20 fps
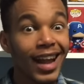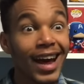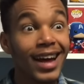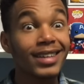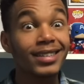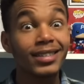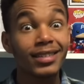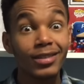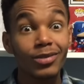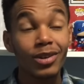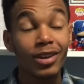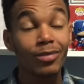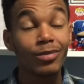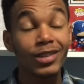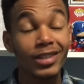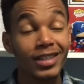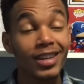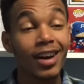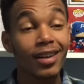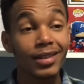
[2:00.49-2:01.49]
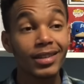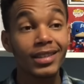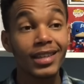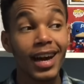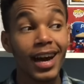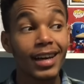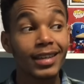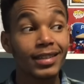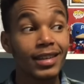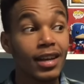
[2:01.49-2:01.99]
last when we saw these
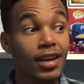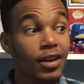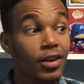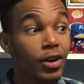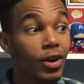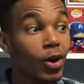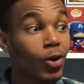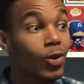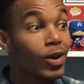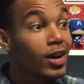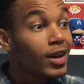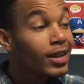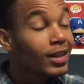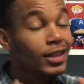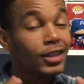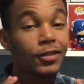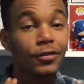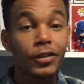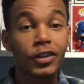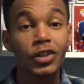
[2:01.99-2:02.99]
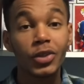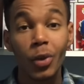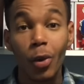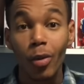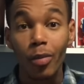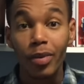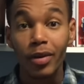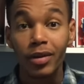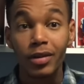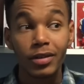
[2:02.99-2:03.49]
guys, you know, these fish
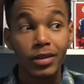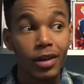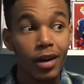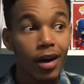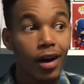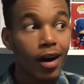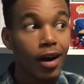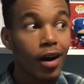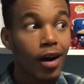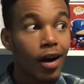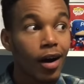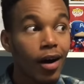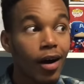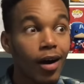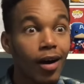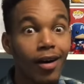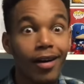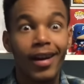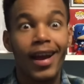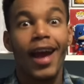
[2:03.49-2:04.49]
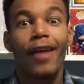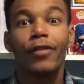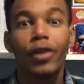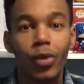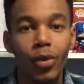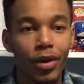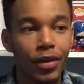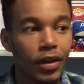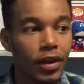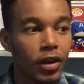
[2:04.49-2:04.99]
oil pills are
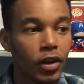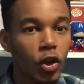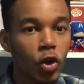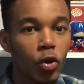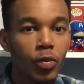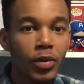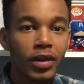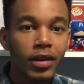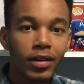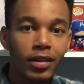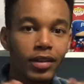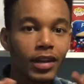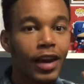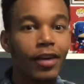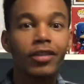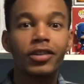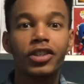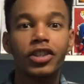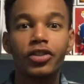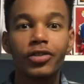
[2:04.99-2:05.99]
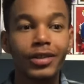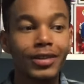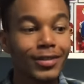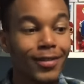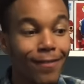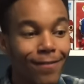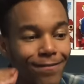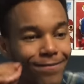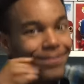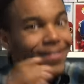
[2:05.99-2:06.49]
everywhere. The Inhuman, Terrigene
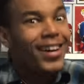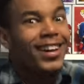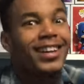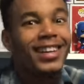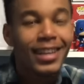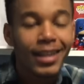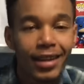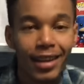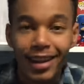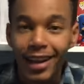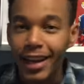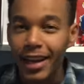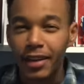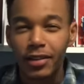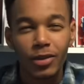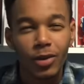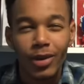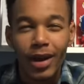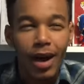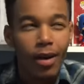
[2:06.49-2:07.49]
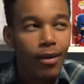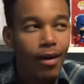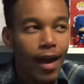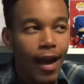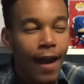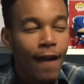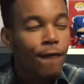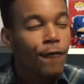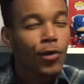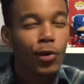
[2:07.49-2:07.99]
Crystal fell in the lake, so now
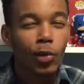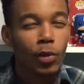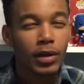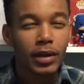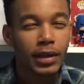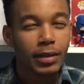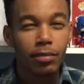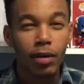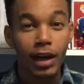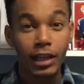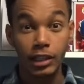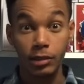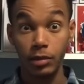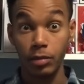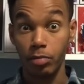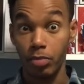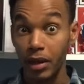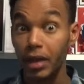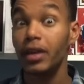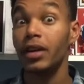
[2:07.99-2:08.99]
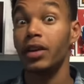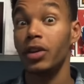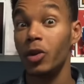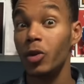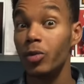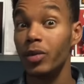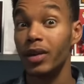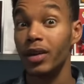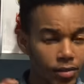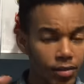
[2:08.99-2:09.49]
everyone cannot be an
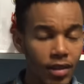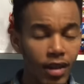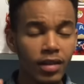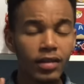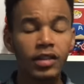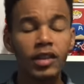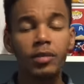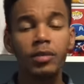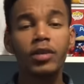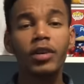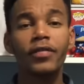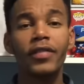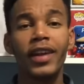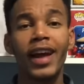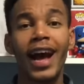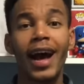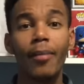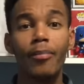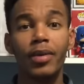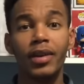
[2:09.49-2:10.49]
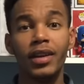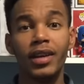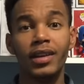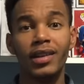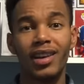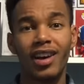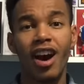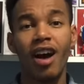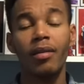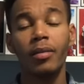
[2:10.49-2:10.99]
Inhuman. Similar if it happened in
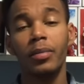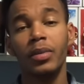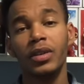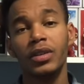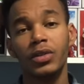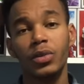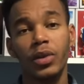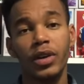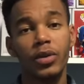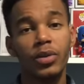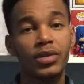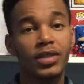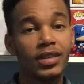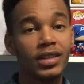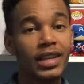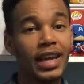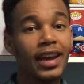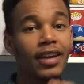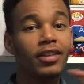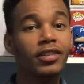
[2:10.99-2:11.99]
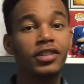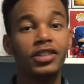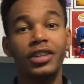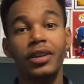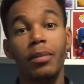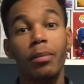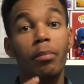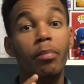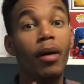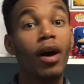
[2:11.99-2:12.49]
the comic books where it was a
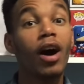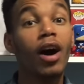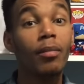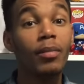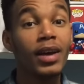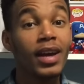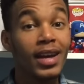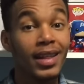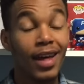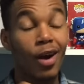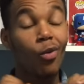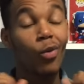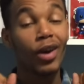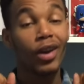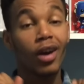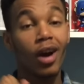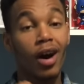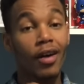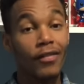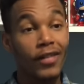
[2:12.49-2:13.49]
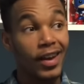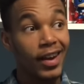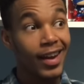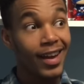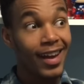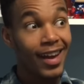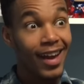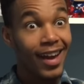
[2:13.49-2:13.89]
Terrigene bomb that went off and